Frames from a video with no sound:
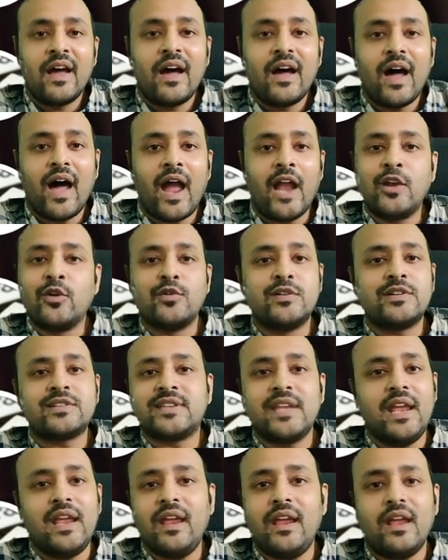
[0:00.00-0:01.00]
I don't
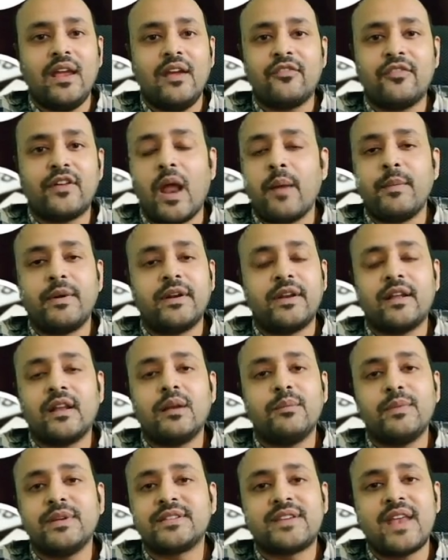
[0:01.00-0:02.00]
see if grammatical
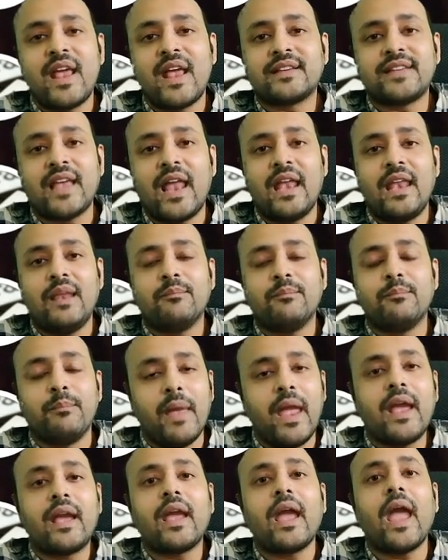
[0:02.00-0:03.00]
mistakes
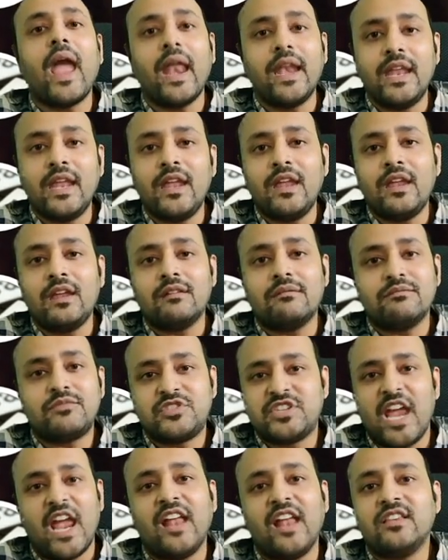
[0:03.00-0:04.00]
make any
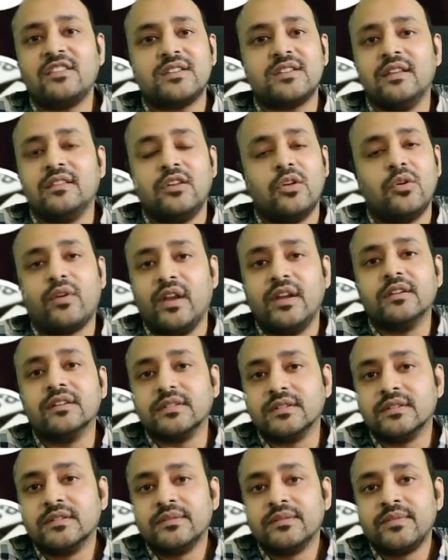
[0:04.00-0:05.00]
change in your reader.
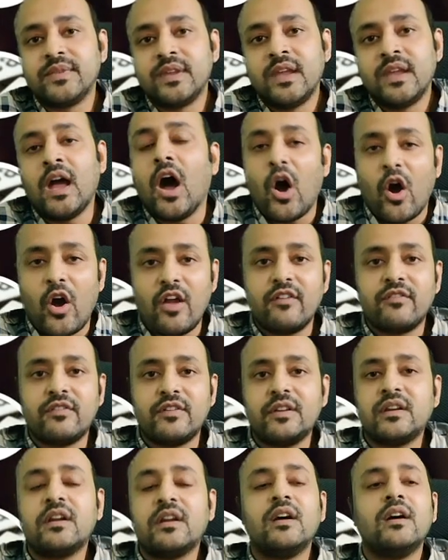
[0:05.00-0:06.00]

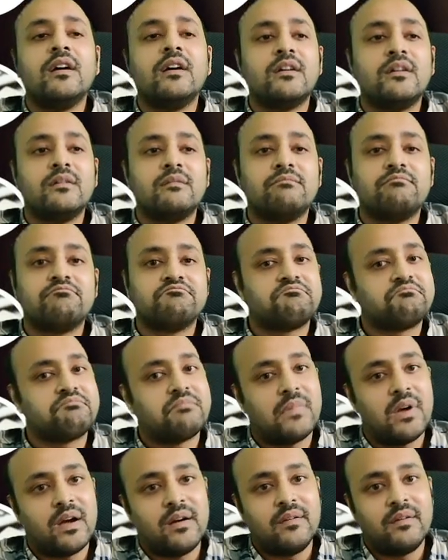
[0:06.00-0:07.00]
However,
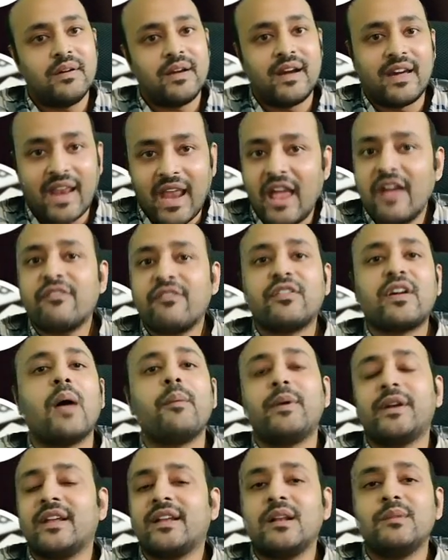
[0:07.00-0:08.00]
grave
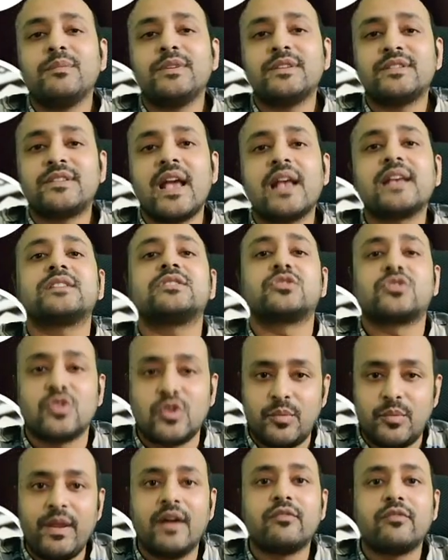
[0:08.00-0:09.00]
grammatical mistakes
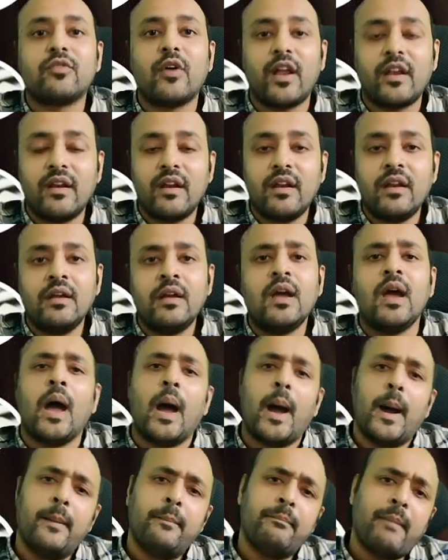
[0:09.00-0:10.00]
should be avoided.
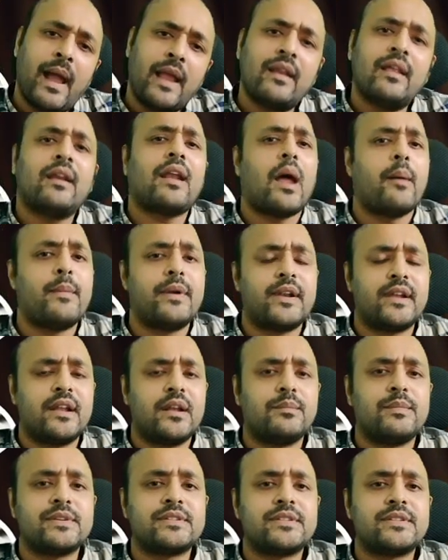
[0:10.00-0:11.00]
Minor grammatical
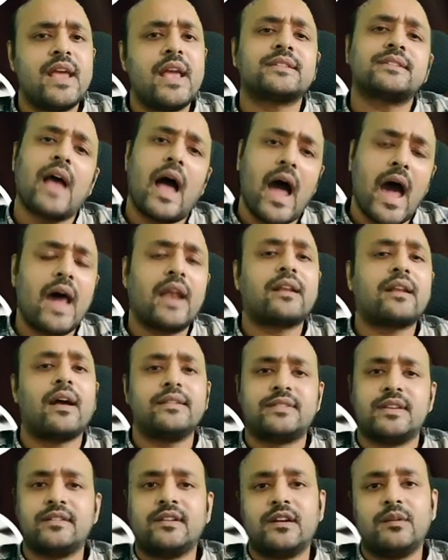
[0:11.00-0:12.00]
mistakes are
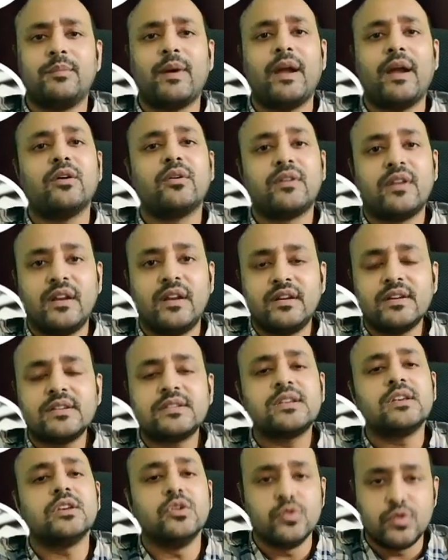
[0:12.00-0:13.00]
considered by your readers
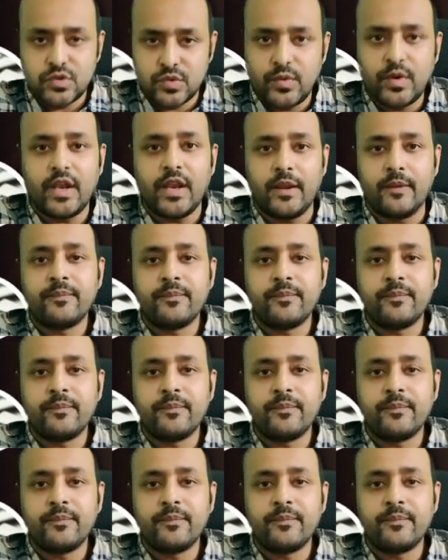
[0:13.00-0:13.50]
usually.